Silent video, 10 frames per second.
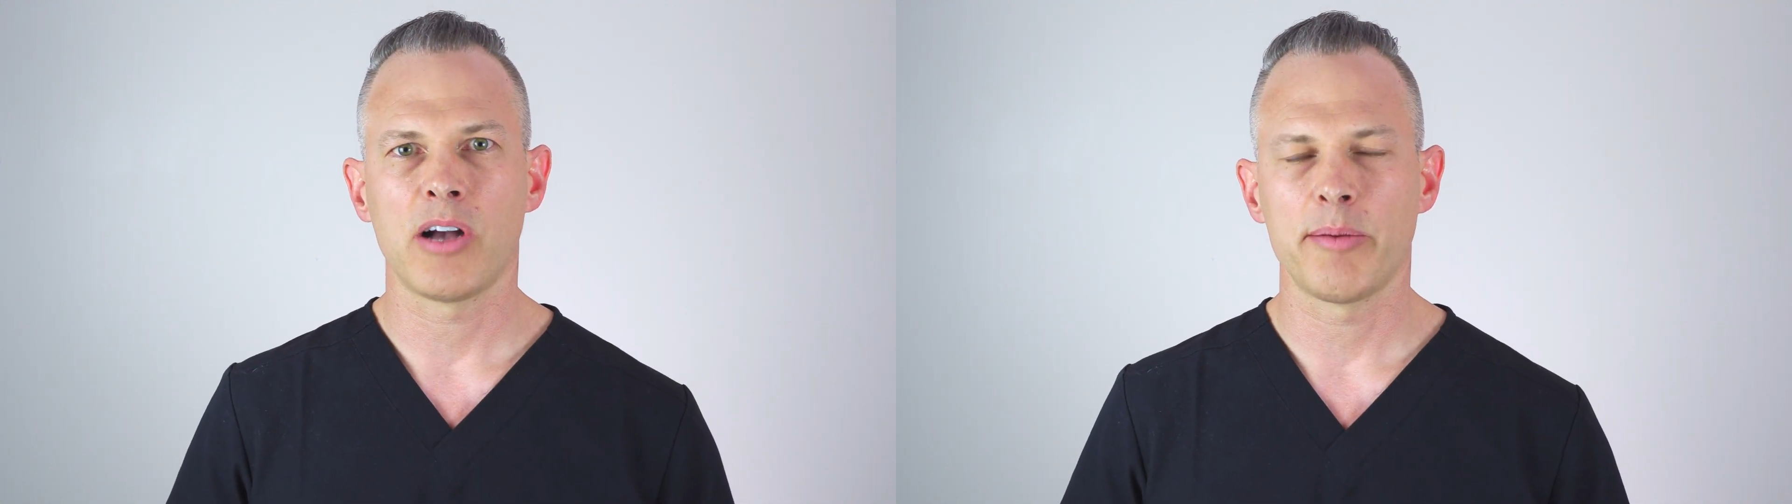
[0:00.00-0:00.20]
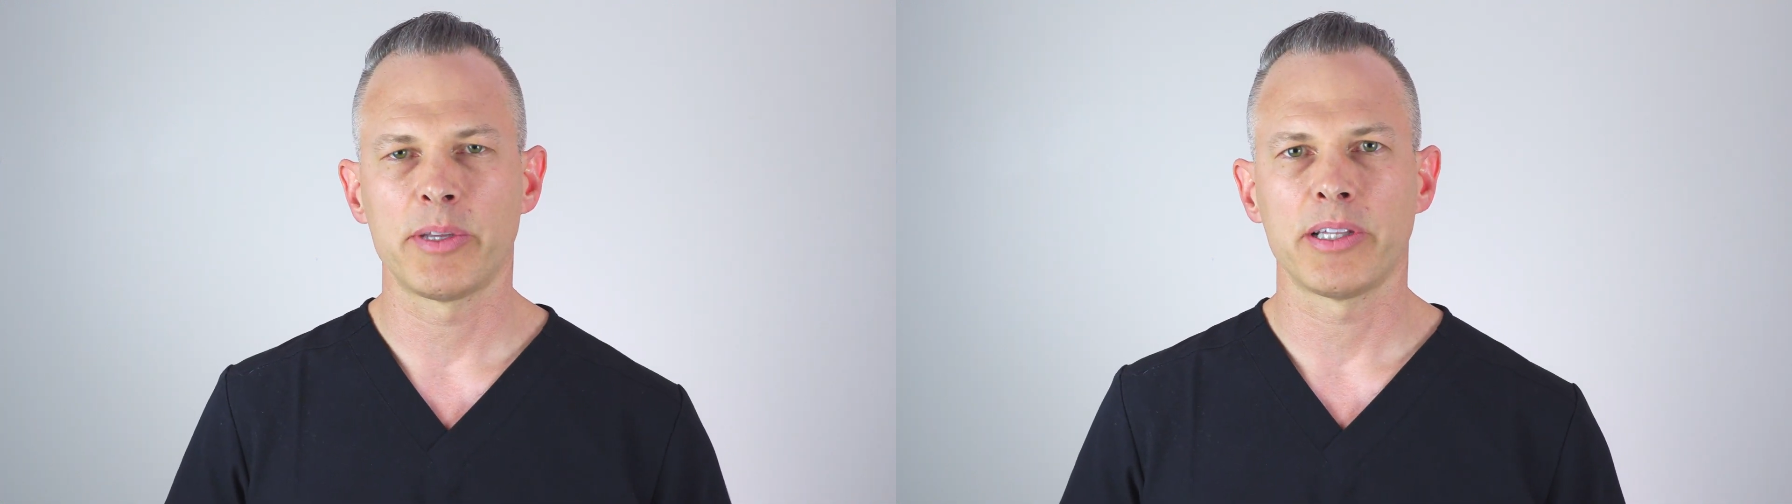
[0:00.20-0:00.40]

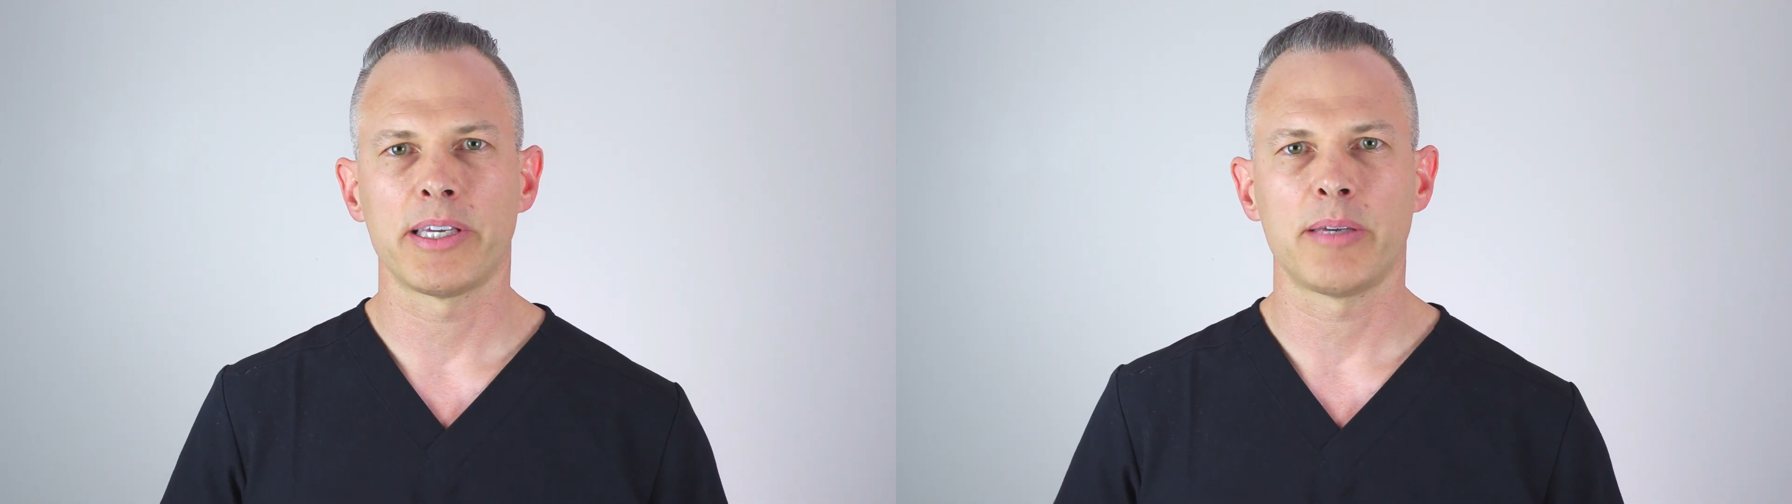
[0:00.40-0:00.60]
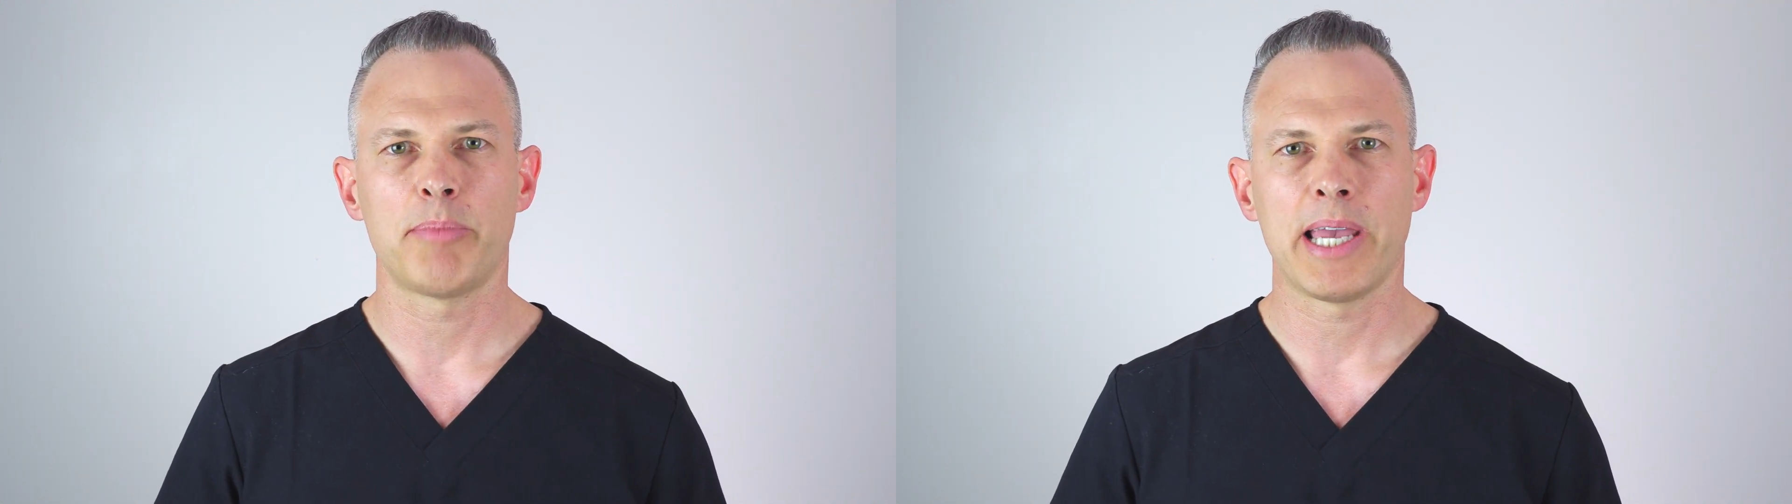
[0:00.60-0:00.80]

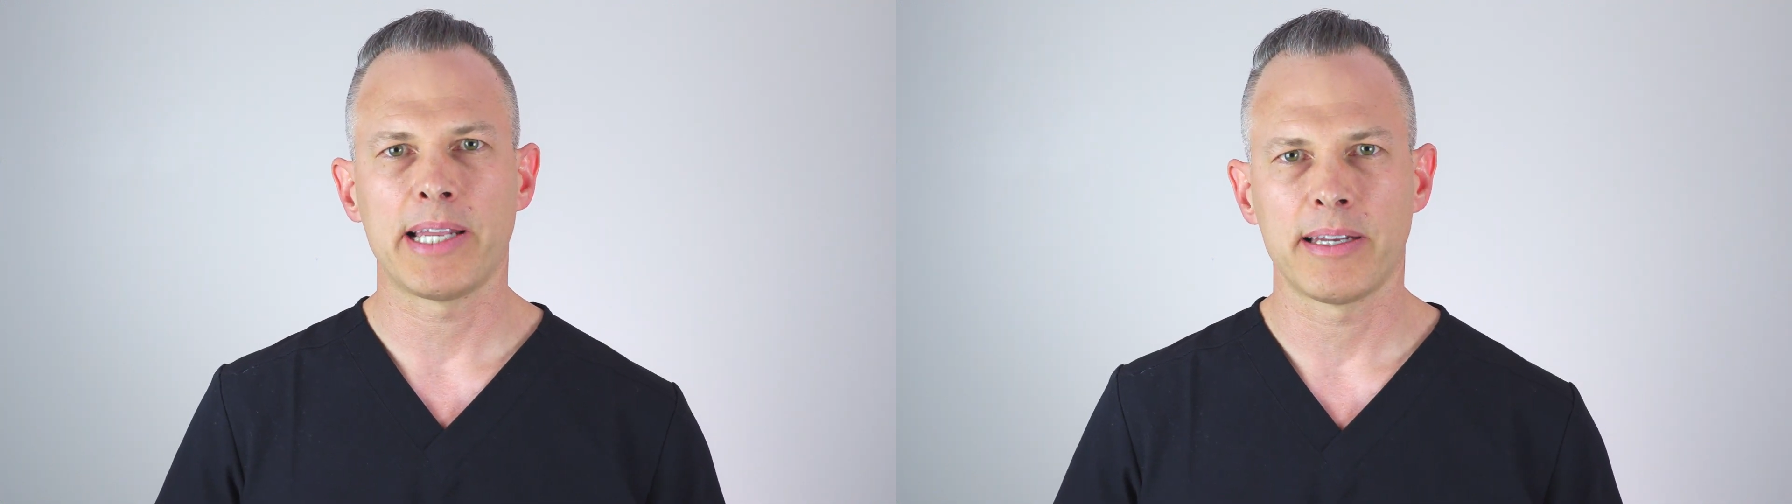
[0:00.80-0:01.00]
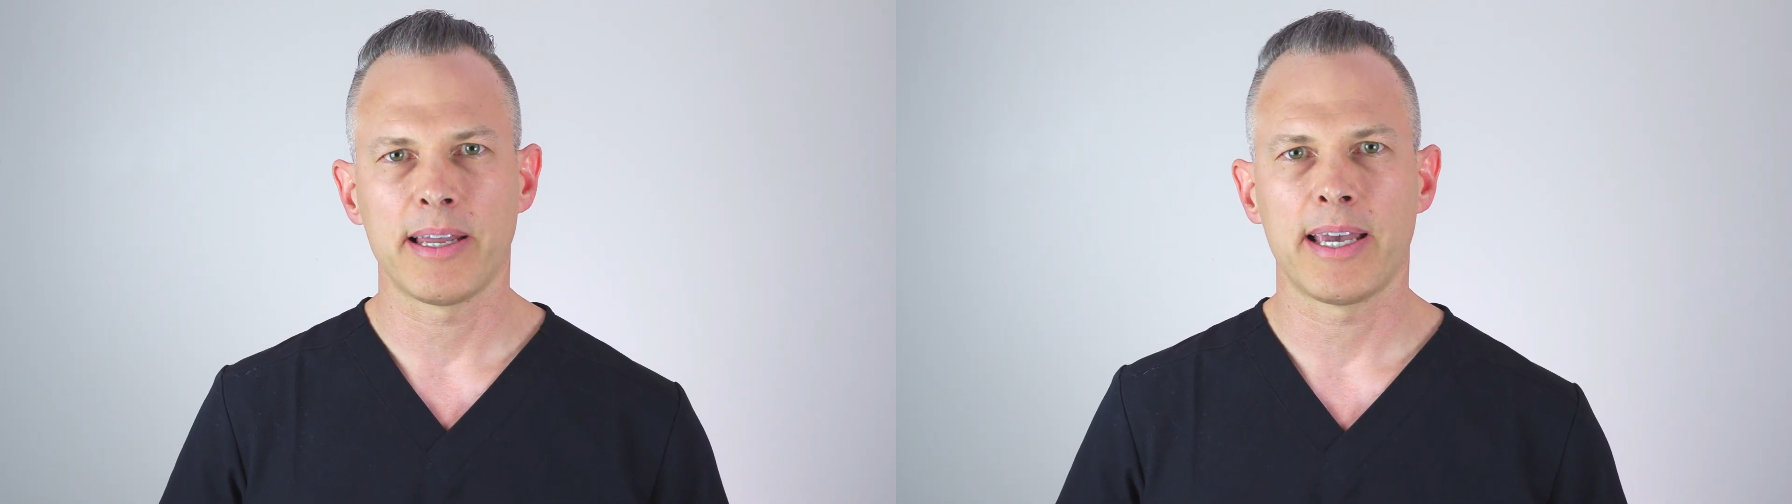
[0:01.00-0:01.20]
commonly
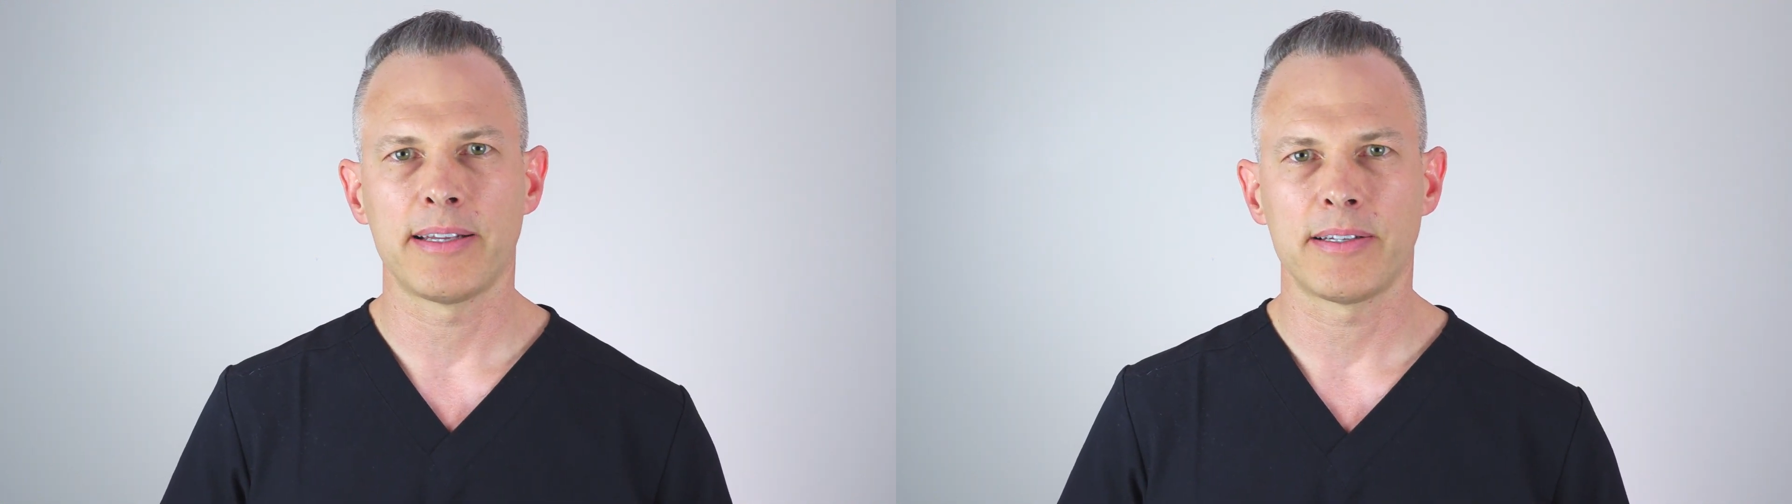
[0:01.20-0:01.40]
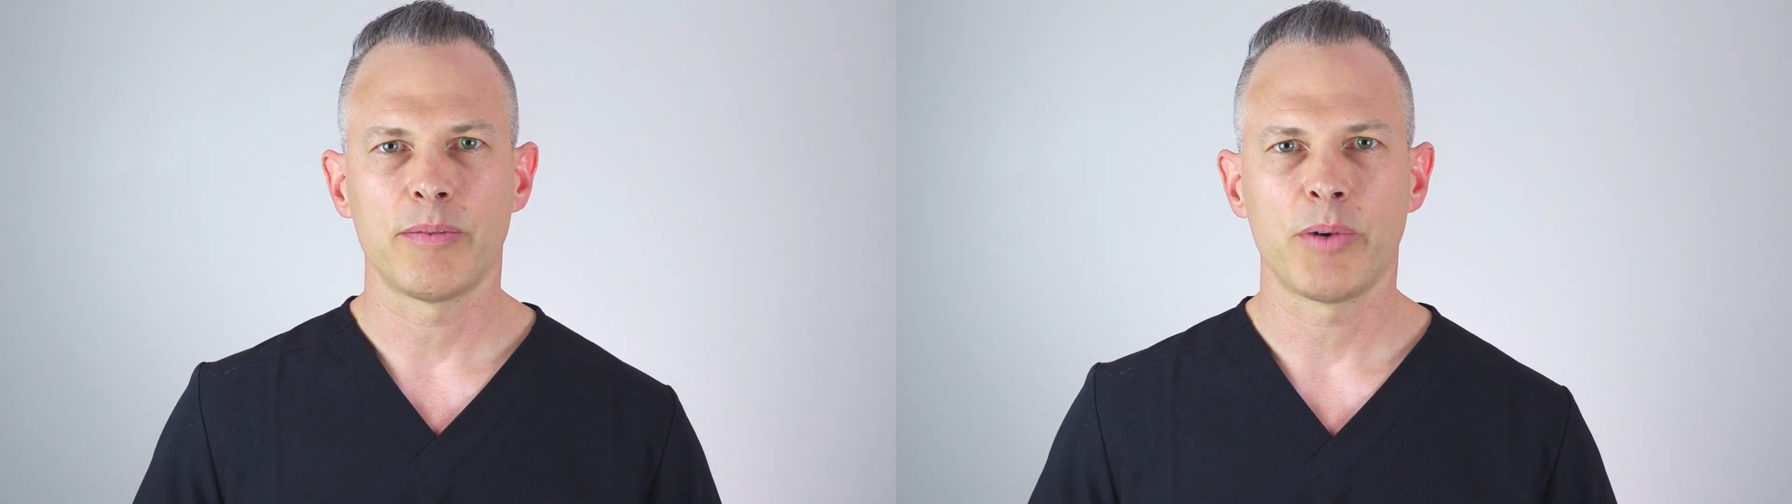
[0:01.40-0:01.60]
pain at night.